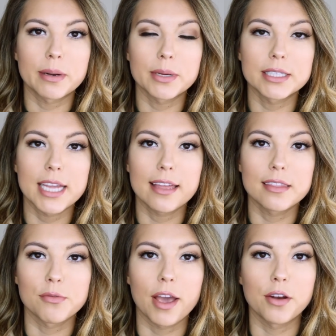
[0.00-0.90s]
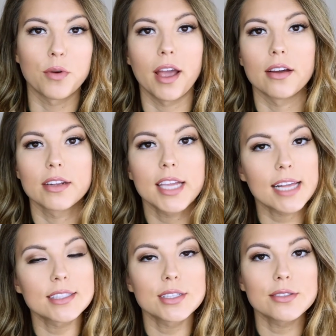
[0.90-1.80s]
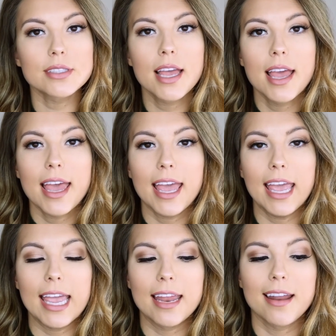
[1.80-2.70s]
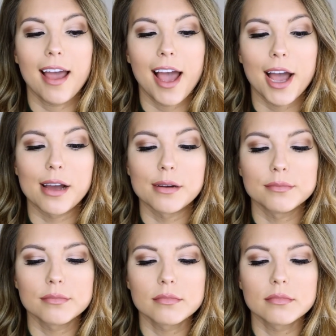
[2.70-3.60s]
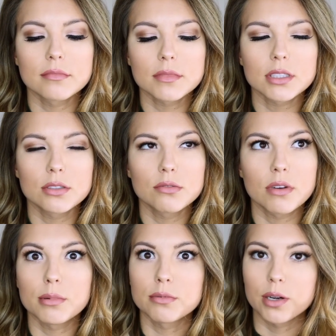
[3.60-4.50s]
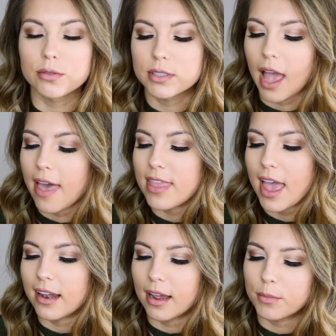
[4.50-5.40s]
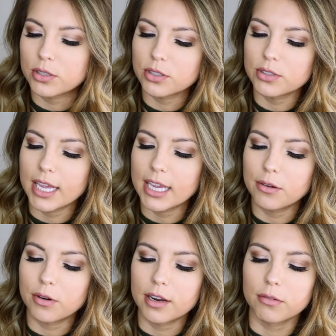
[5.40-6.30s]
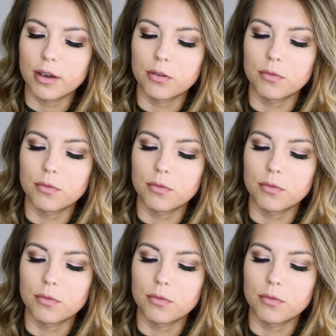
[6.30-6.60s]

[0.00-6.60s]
but I'm going to take the Wet n Wild Catsuit in um, Rebel Rose. And then I'm also taking one of the Wet